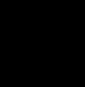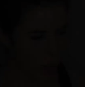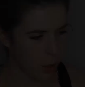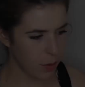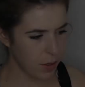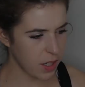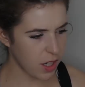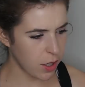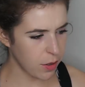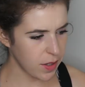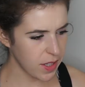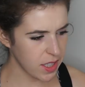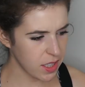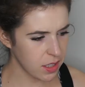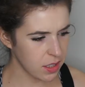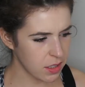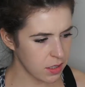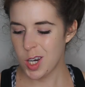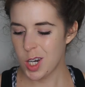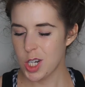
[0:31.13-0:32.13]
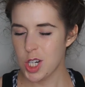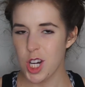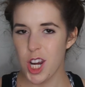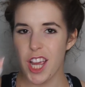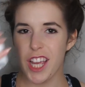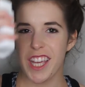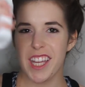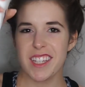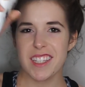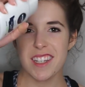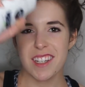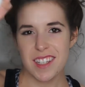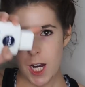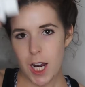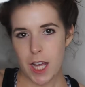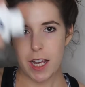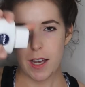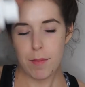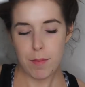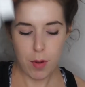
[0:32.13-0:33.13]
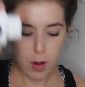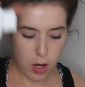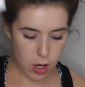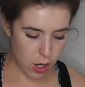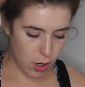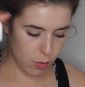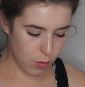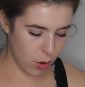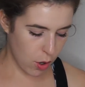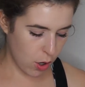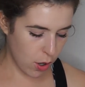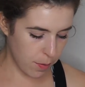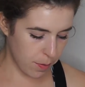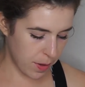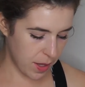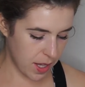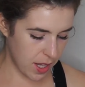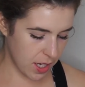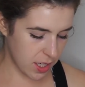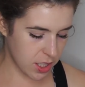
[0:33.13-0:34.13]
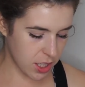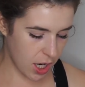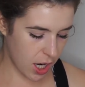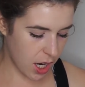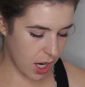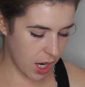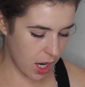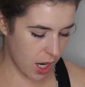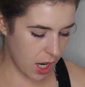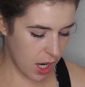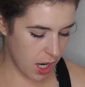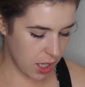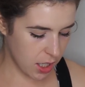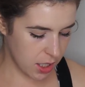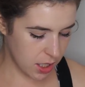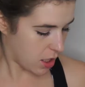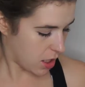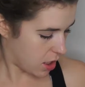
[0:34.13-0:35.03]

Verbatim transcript: Are we going? Shake it like a Polaroid picture.